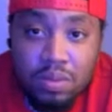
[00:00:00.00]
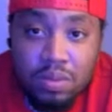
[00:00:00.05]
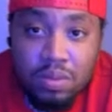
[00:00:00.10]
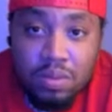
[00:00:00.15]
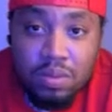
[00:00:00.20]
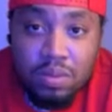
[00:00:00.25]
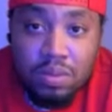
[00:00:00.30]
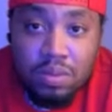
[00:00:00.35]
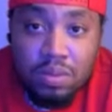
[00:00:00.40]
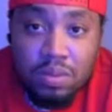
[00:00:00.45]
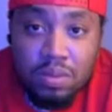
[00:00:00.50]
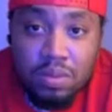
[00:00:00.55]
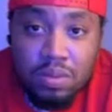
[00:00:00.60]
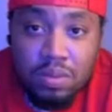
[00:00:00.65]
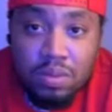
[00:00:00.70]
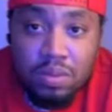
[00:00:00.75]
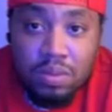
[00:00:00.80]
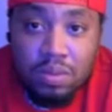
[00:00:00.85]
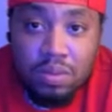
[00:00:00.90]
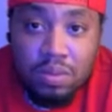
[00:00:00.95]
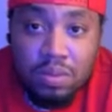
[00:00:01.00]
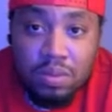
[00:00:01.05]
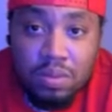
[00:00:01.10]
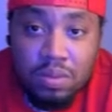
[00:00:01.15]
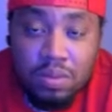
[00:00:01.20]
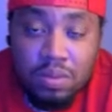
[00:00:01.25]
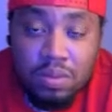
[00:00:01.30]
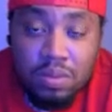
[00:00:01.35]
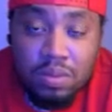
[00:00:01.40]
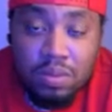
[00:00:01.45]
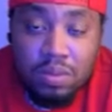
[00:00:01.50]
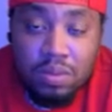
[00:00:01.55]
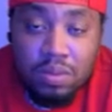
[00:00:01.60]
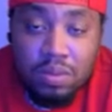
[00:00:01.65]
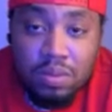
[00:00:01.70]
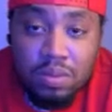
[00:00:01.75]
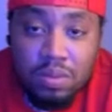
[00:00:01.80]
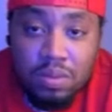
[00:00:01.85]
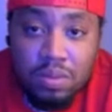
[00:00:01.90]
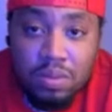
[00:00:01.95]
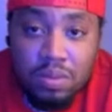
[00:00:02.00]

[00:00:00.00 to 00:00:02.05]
(not speaking)